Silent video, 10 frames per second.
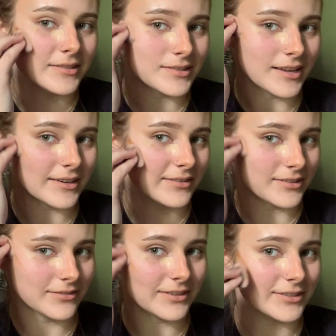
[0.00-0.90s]
I don't
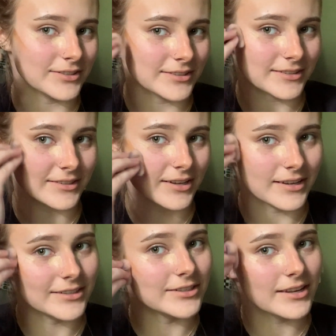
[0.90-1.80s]
know if he's just not
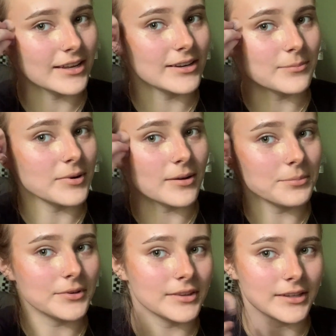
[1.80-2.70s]
educated
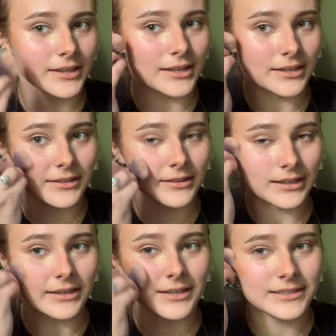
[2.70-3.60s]
properly,
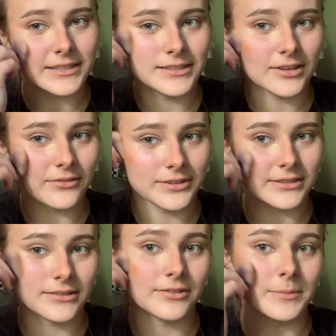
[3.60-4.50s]
like, cause he's
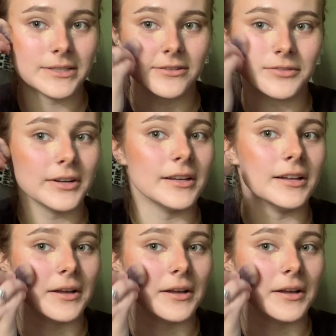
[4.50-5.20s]
obviously from a different